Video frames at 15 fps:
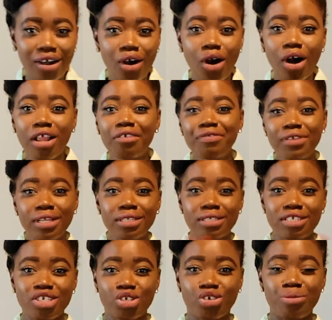All of the
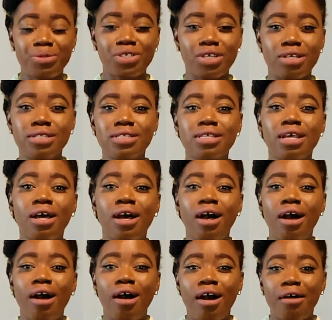descriptions,
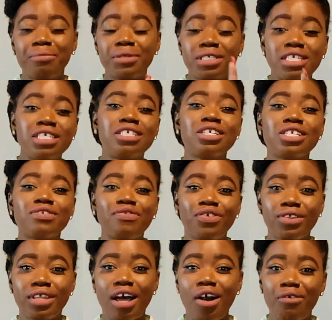the details for
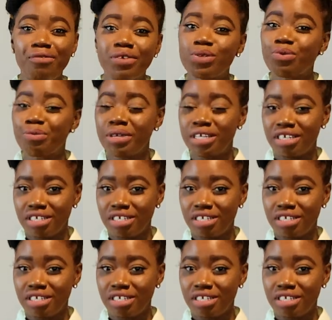the outfits will be in the